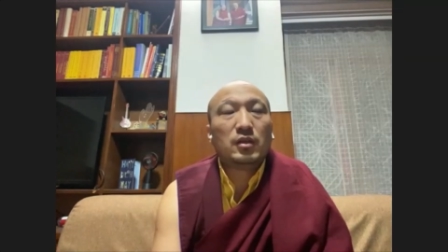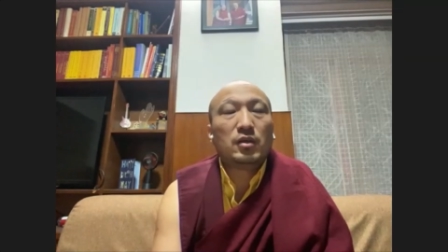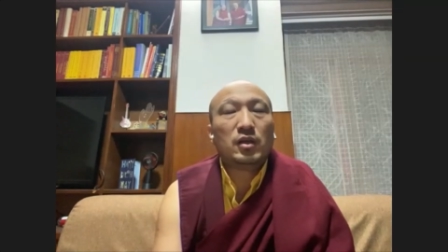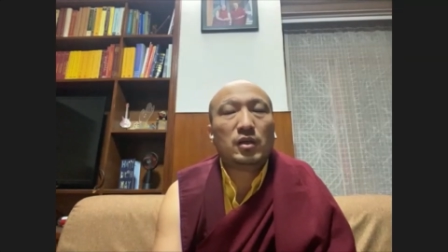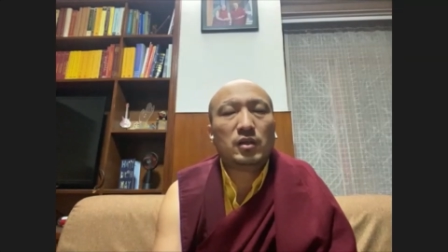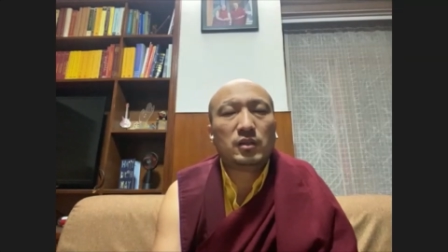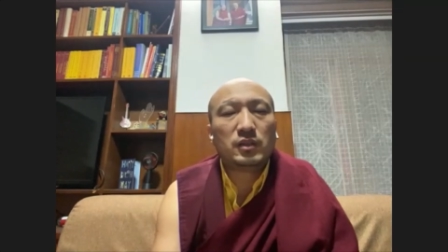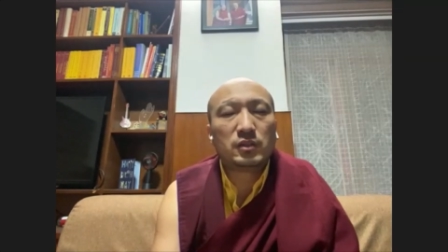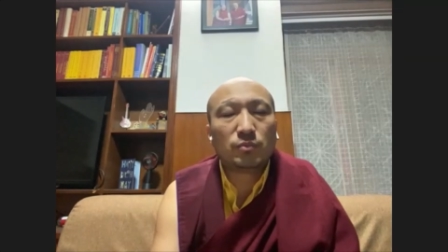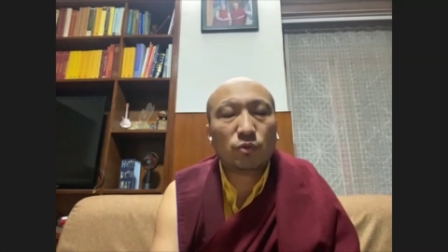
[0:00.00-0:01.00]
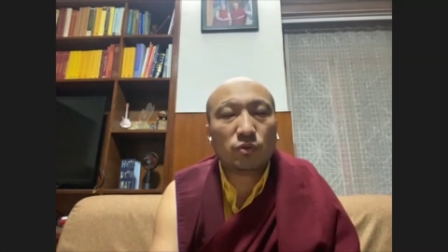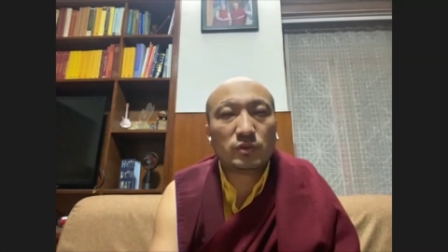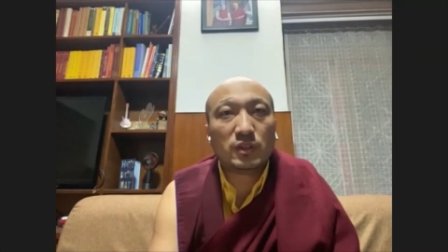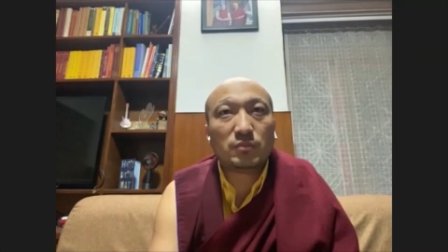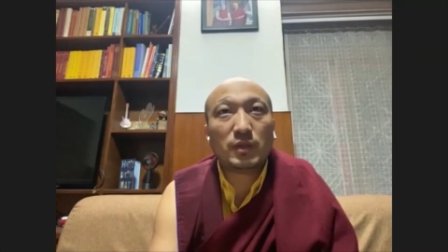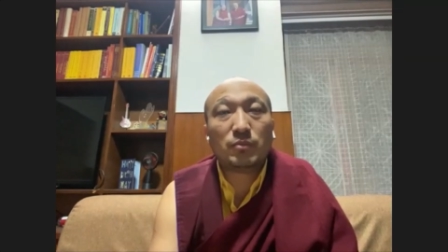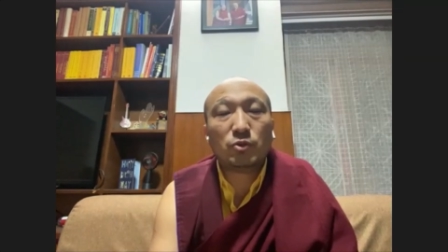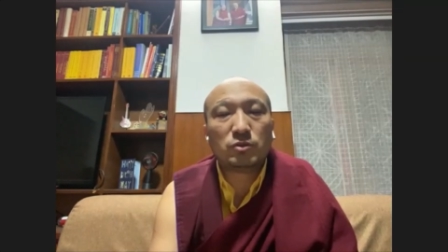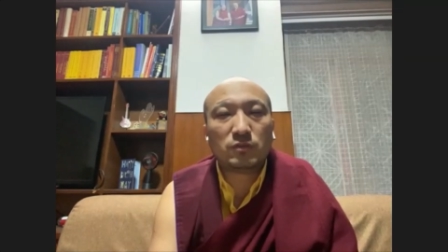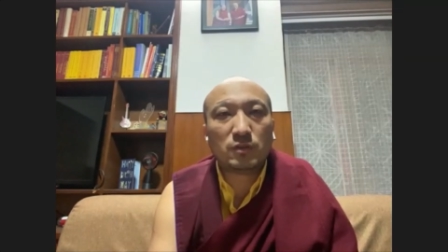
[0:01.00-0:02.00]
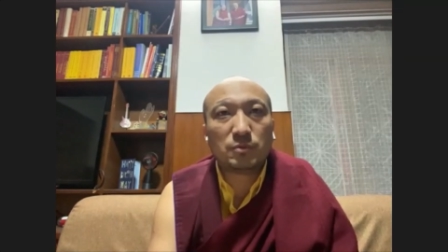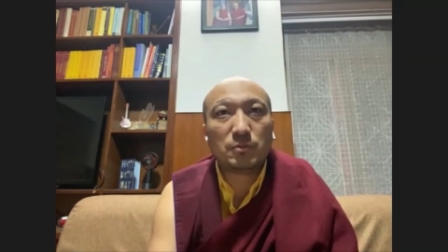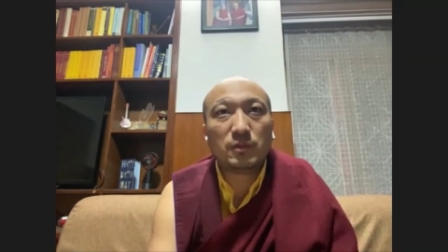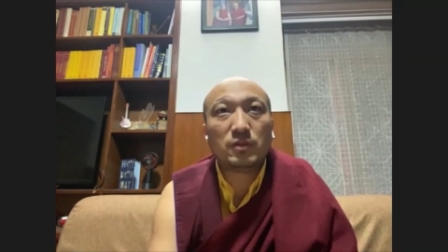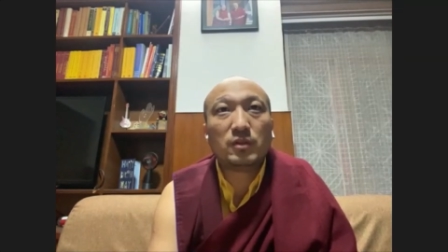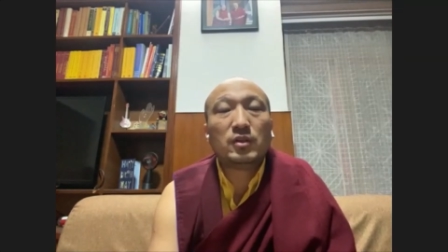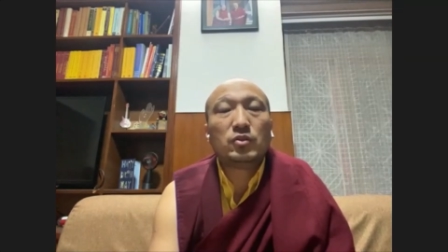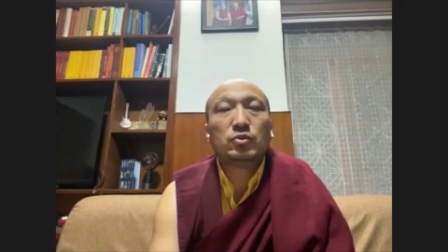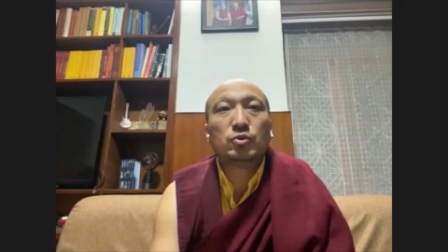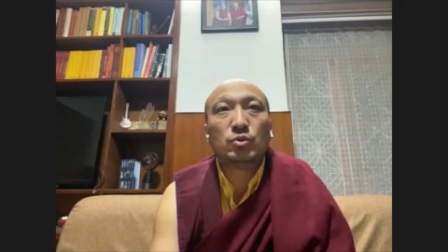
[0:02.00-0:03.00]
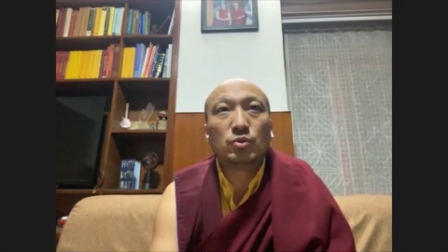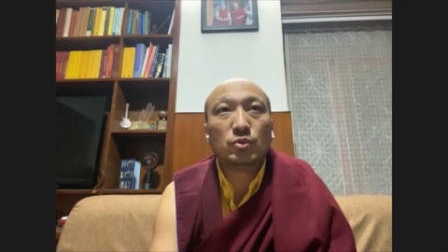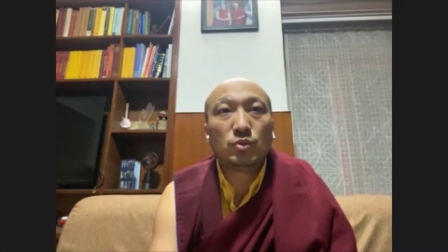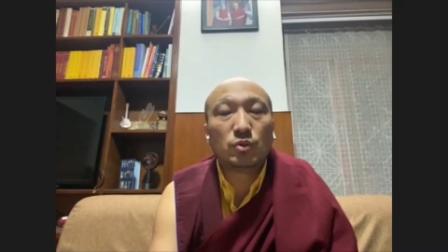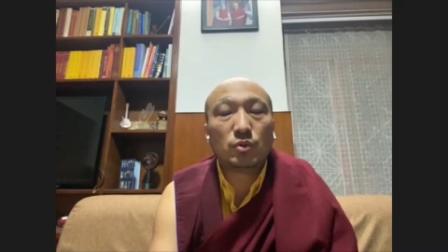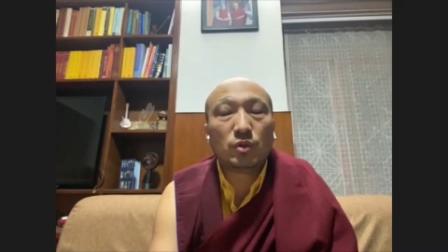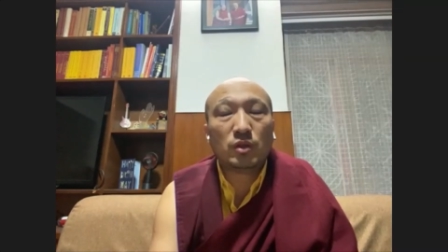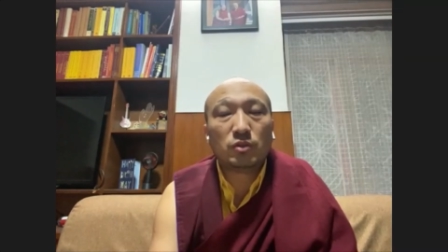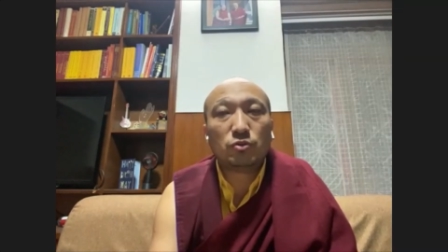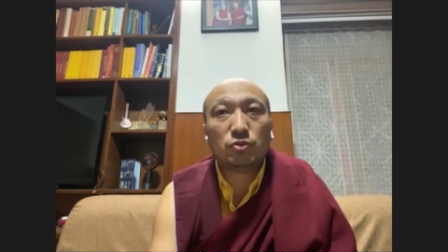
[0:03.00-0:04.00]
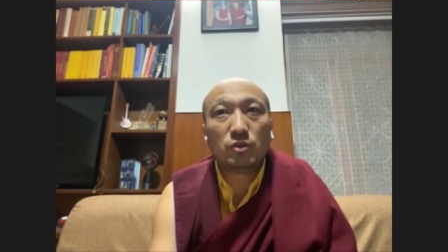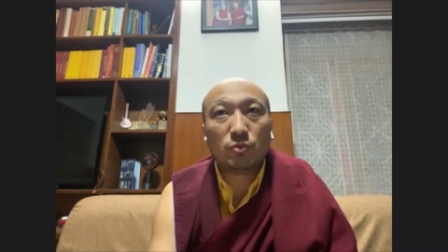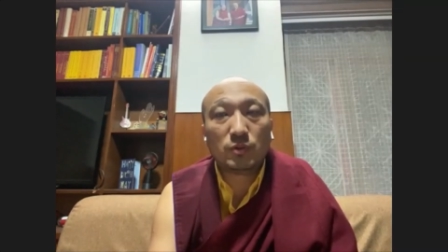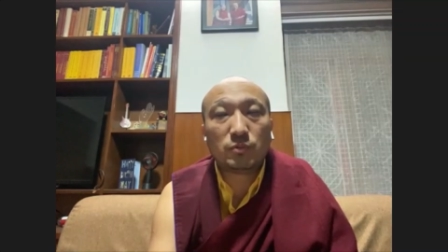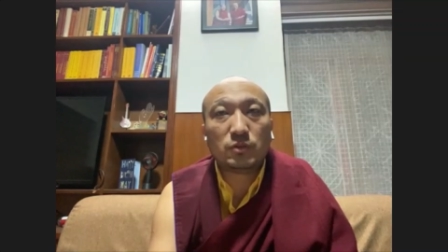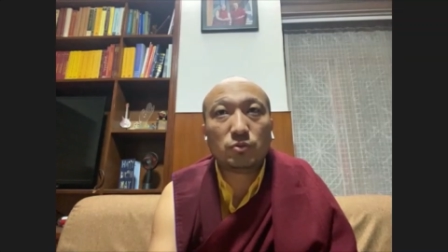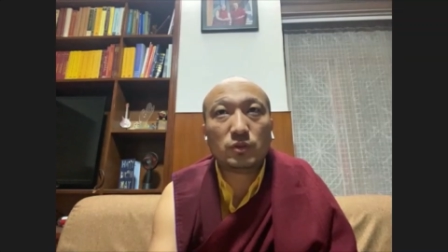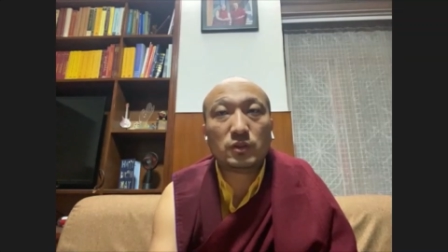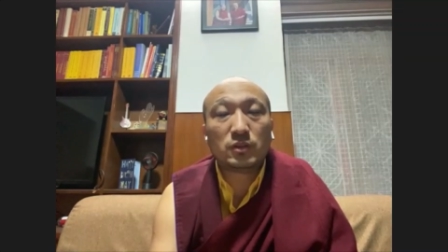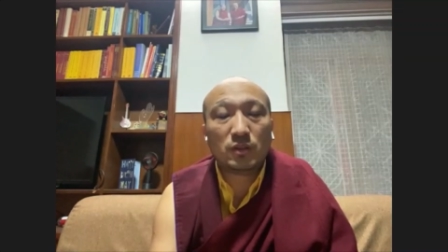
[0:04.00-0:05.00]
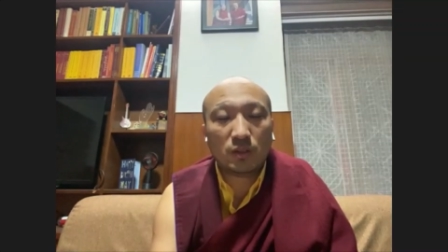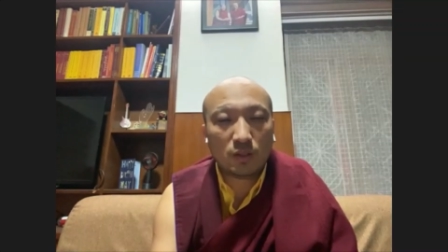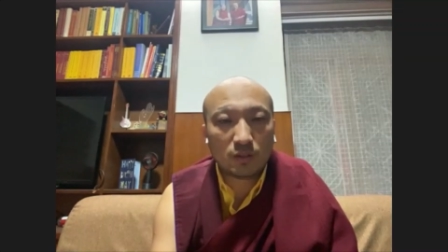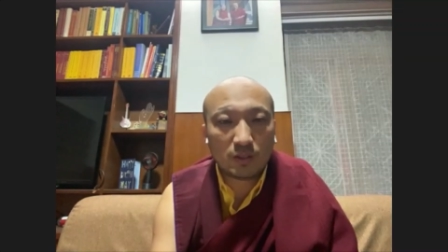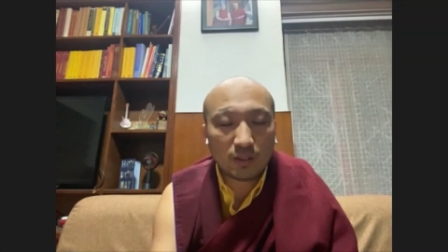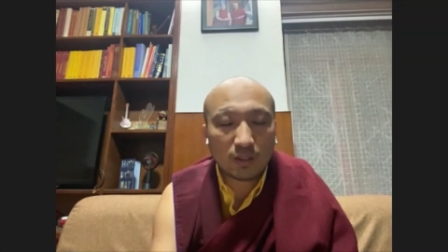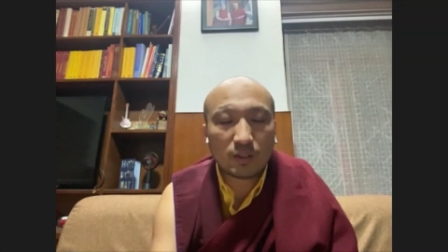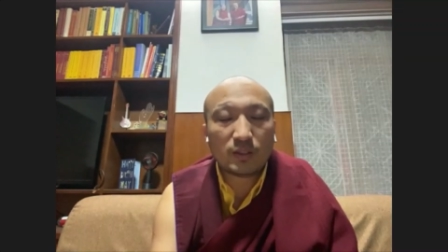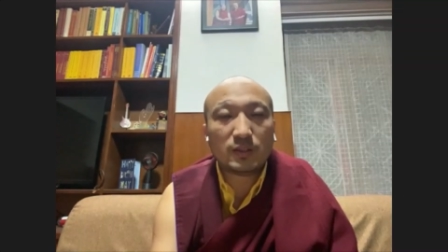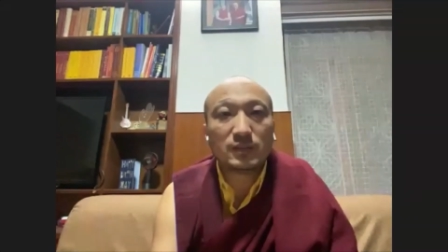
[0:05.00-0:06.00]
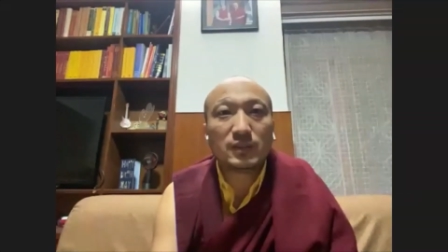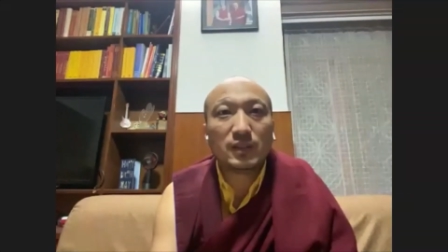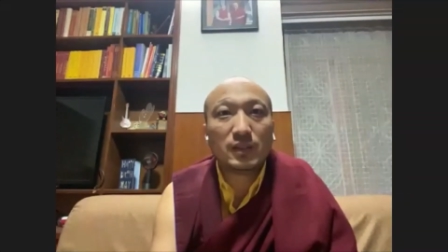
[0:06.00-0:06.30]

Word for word: uh, is more done by most of the people so uh, usually what we do is uh, here it is